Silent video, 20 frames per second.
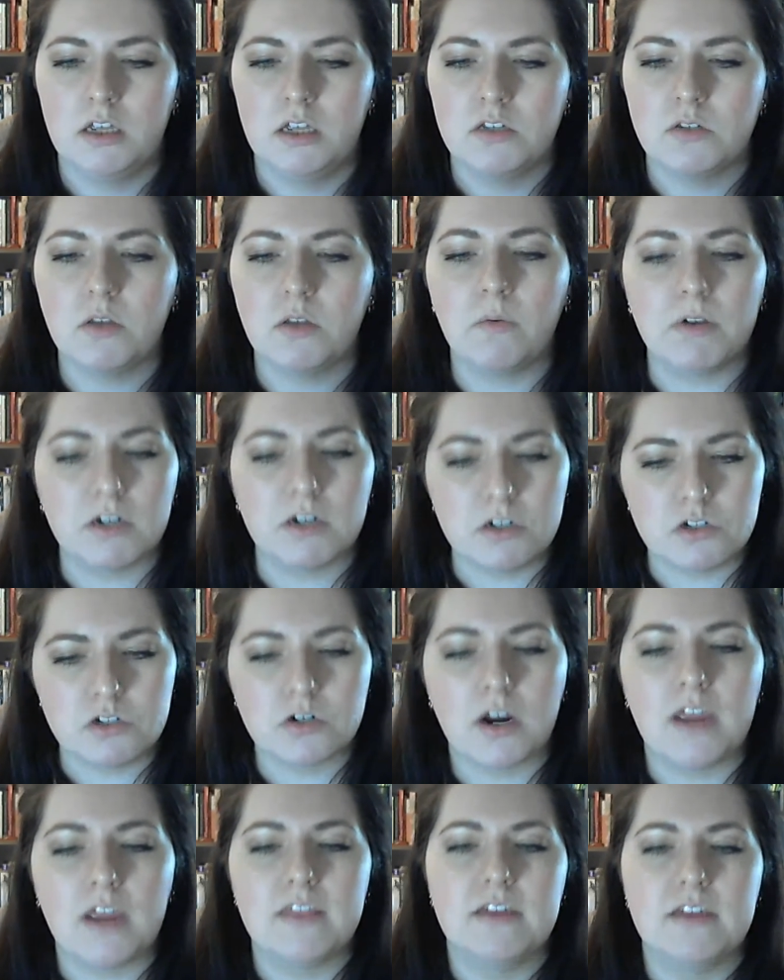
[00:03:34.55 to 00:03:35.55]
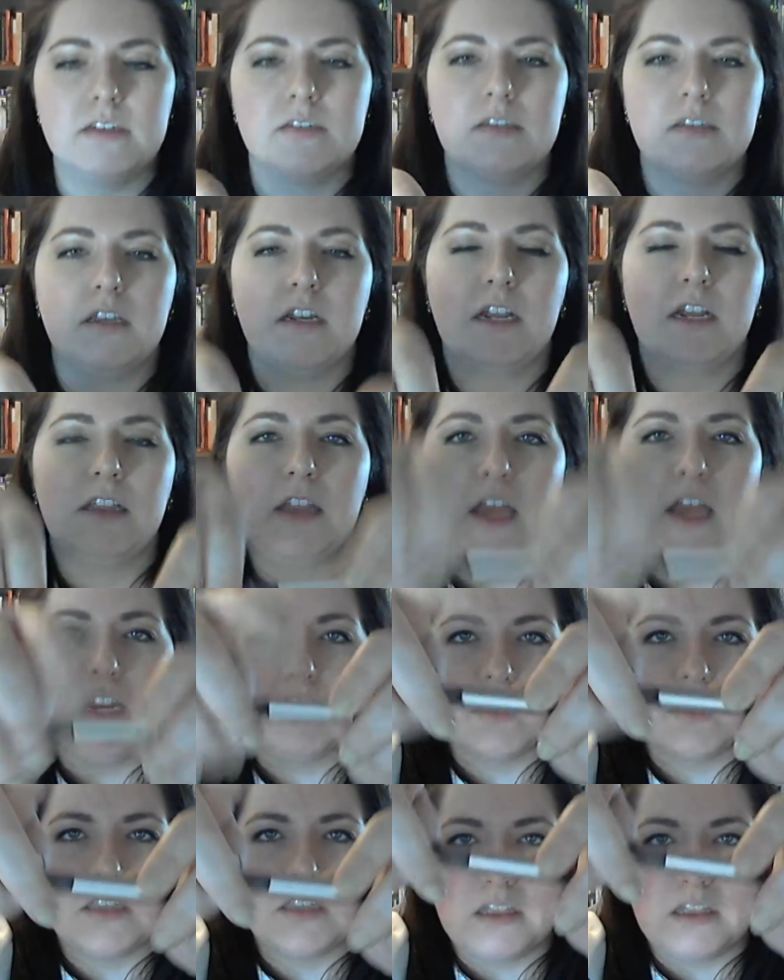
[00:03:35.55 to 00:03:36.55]
So I wanted to try this, and I
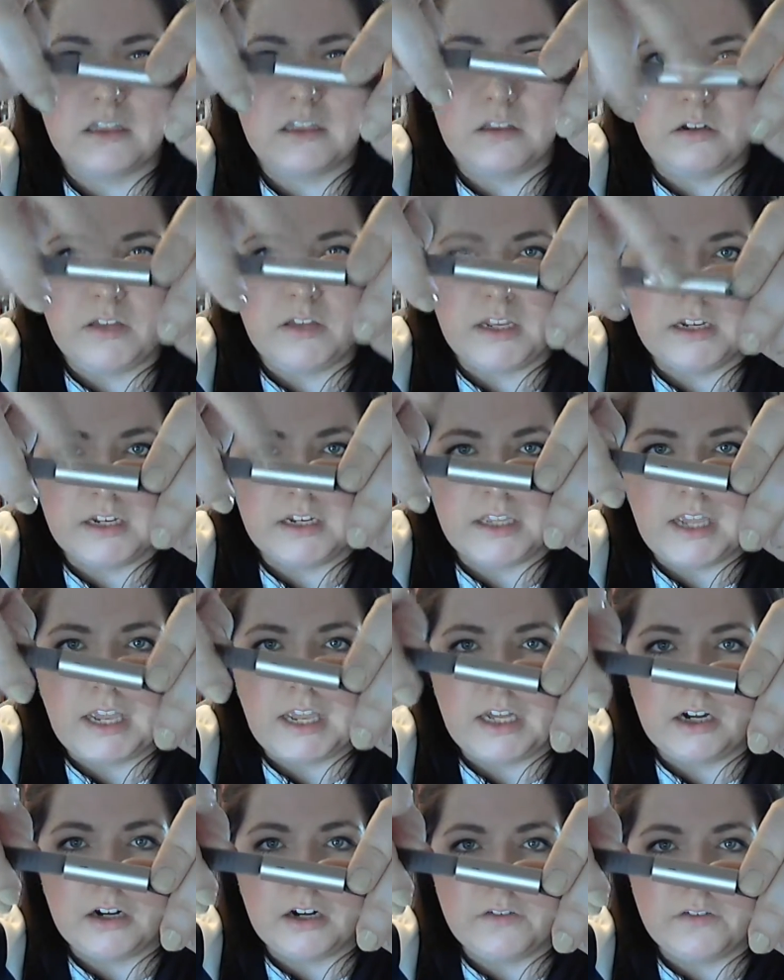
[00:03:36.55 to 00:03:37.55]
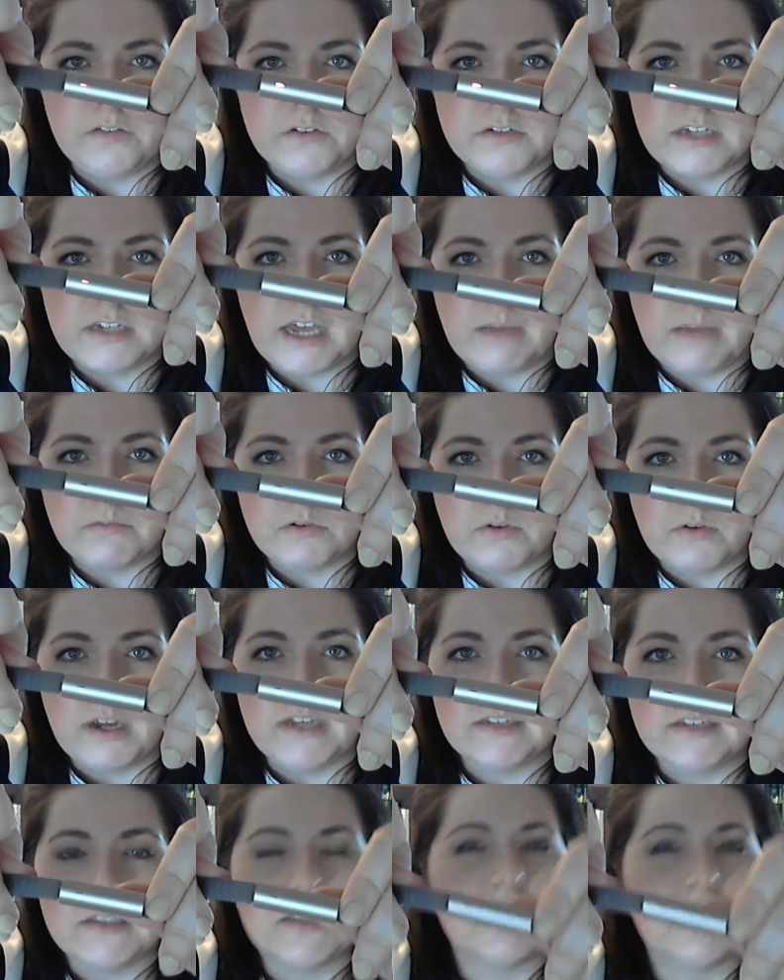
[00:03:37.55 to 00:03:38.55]
liked that the little indicator, if you tap
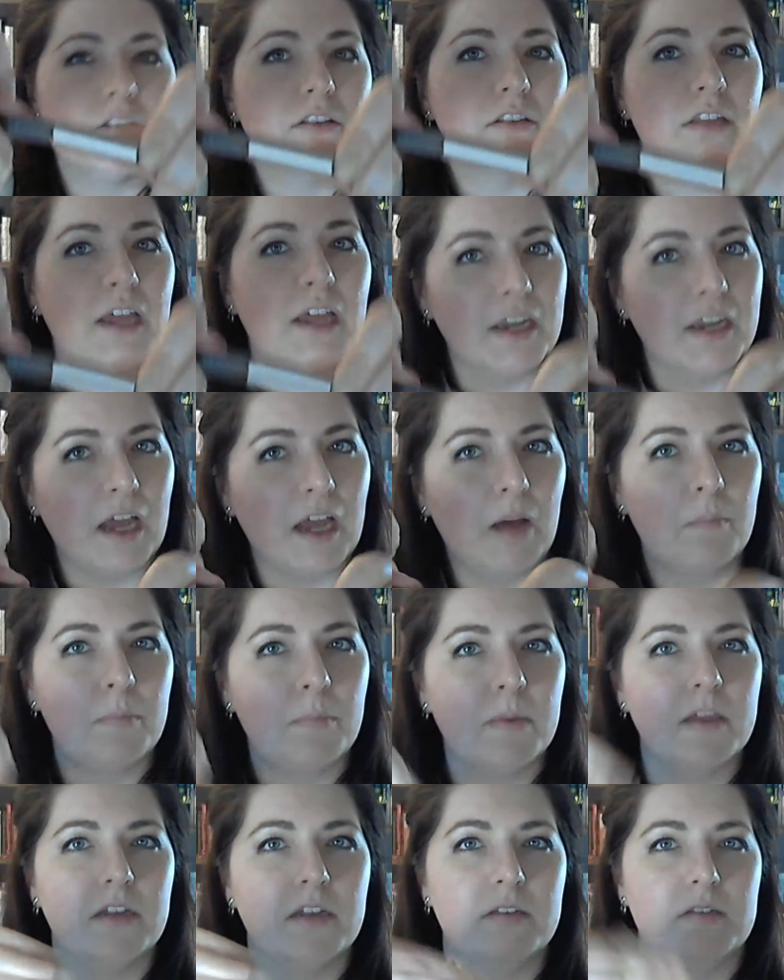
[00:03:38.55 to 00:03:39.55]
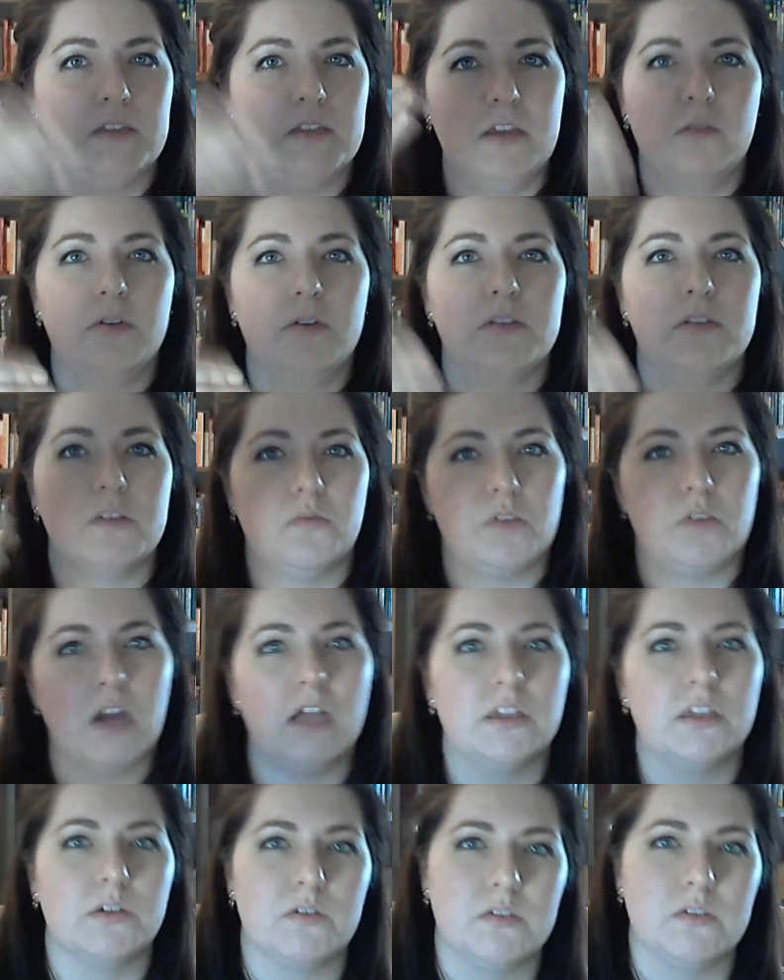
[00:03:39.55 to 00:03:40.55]
twice, it'll light up in a sequence of
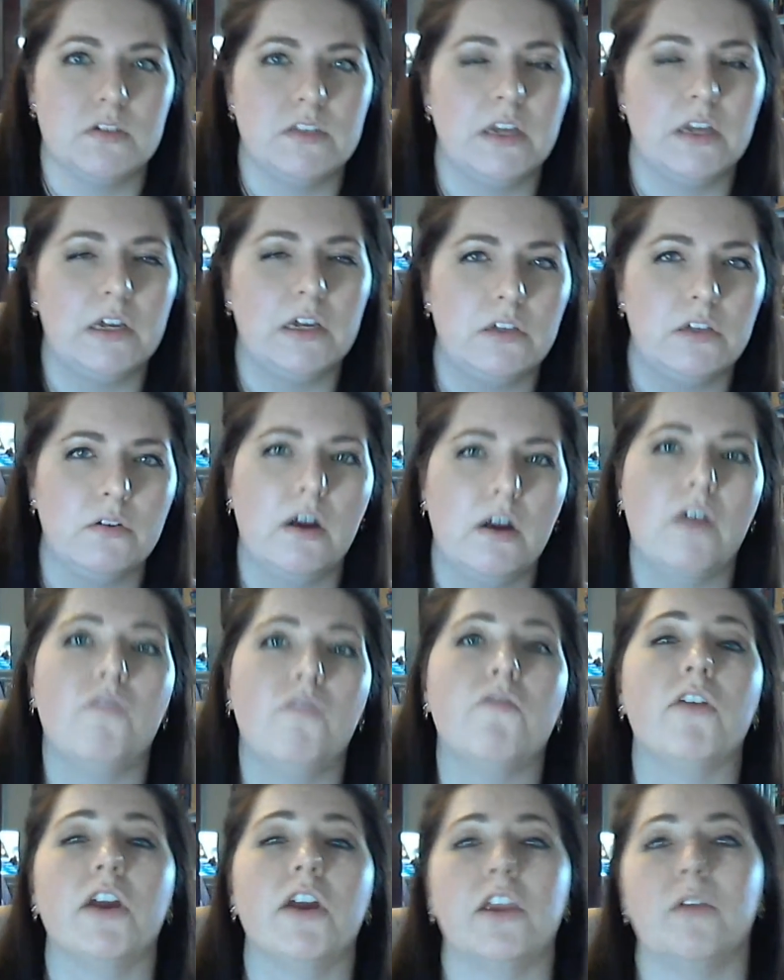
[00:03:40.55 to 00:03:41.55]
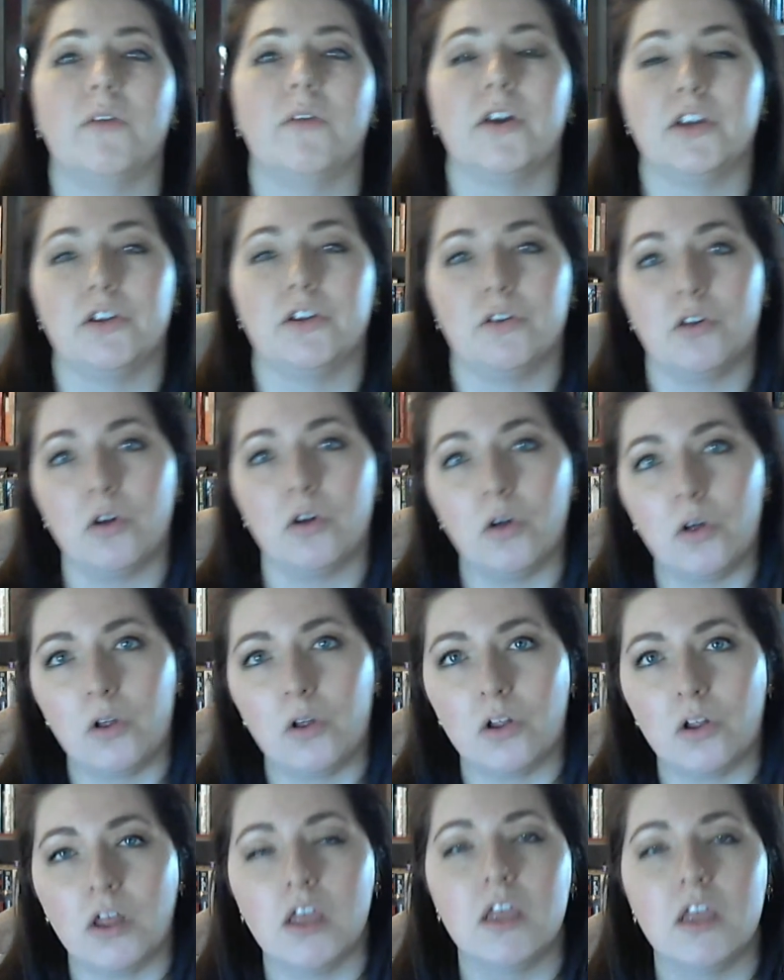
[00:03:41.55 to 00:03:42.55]
colors to tell you how far you are to your
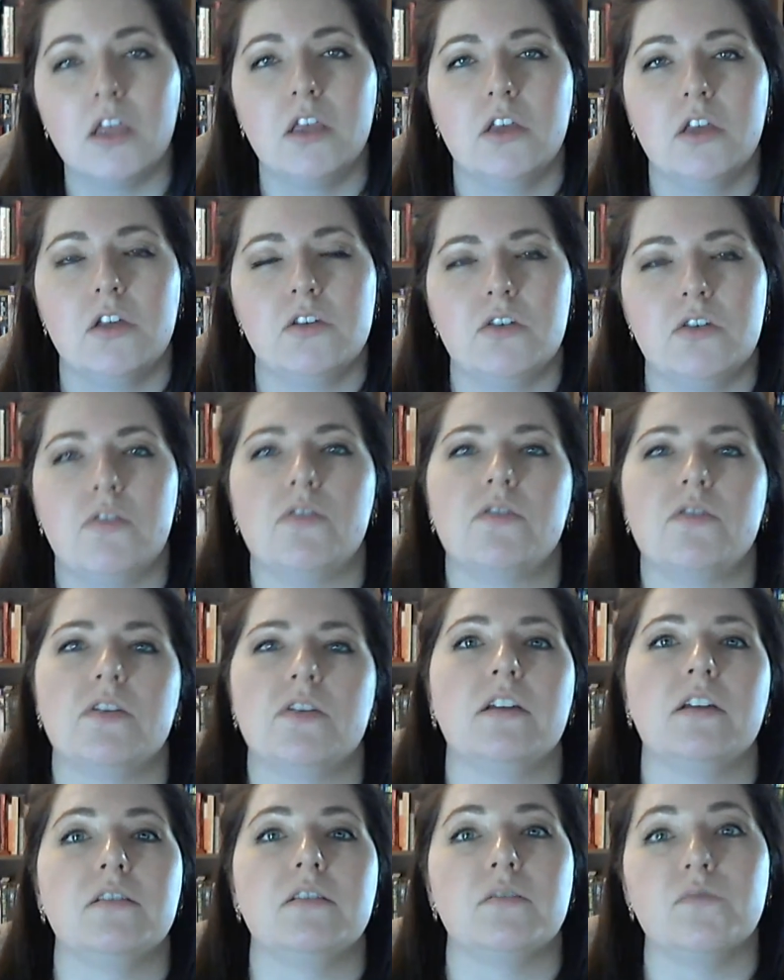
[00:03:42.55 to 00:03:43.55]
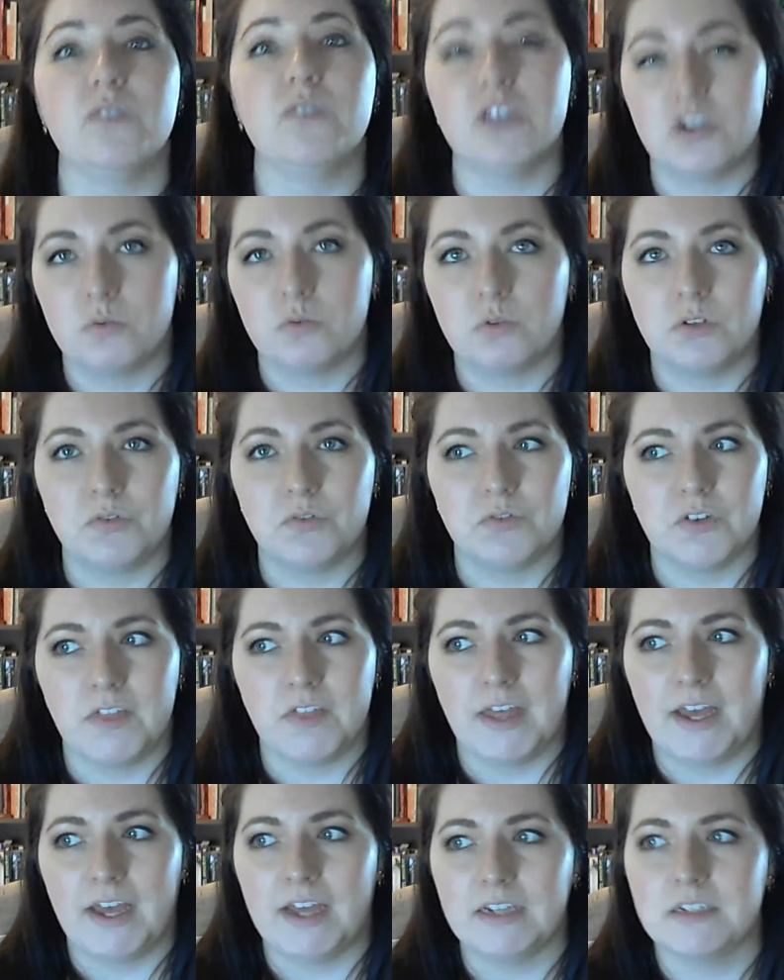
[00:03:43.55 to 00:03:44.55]
goal. So there's a nice visual for
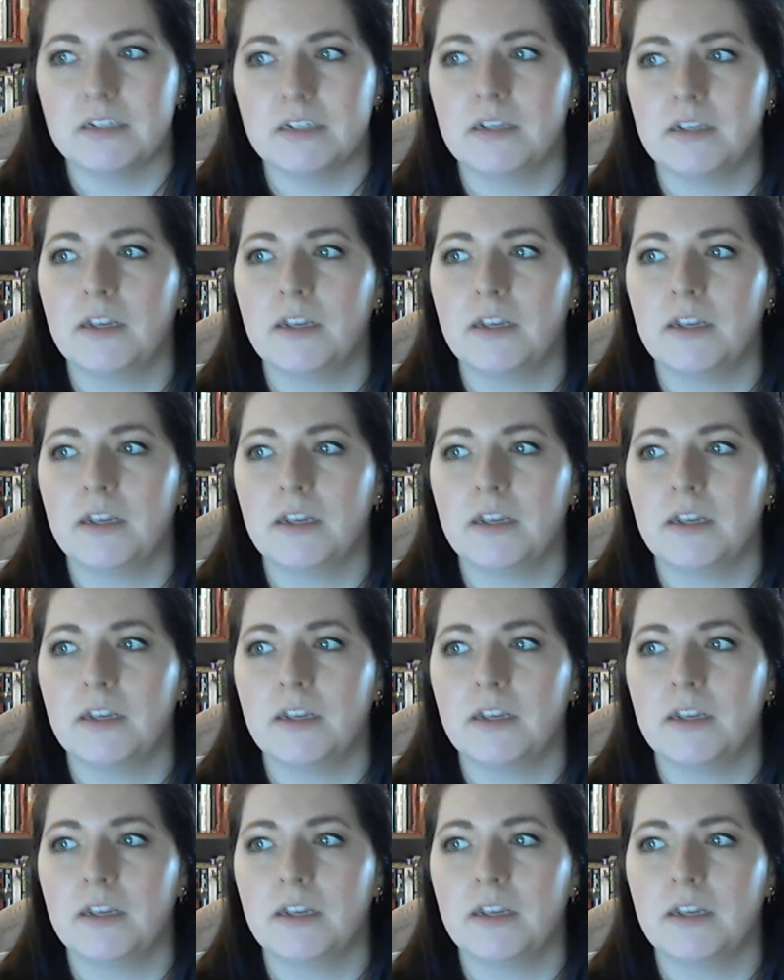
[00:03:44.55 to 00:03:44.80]
that.